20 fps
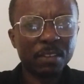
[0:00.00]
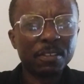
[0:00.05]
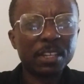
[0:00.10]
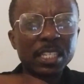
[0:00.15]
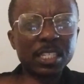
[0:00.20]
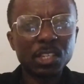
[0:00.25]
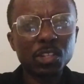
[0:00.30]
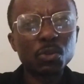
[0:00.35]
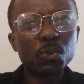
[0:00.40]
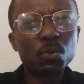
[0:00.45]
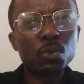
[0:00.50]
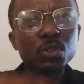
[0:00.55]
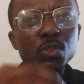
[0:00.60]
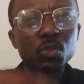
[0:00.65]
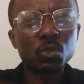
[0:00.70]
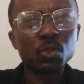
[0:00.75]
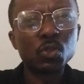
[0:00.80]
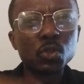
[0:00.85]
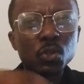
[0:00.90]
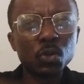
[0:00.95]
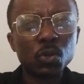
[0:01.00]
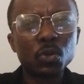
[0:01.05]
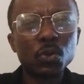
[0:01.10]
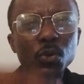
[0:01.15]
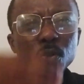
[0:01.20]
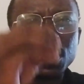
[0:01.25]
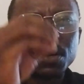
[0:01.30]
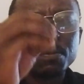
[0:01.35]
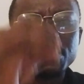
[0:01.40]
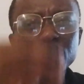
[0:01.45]
He still wants to know
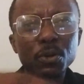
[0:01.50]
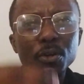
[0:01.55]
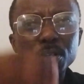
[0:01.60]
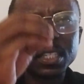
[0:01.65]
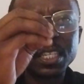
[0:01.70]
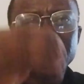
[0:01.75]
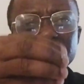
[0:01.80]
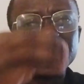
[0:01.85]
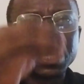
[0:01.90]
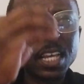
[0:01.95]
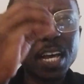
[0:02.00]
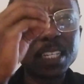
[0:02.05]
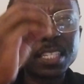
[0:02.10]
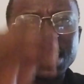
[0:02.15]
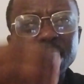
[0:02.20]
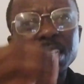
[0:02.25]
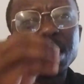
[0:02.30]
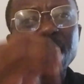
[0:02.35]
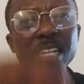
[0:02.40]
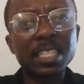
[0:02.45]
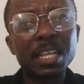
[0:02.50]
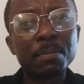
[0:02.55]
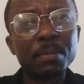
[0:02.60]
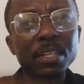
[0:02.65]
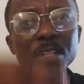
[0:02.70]
because he's asking Adam,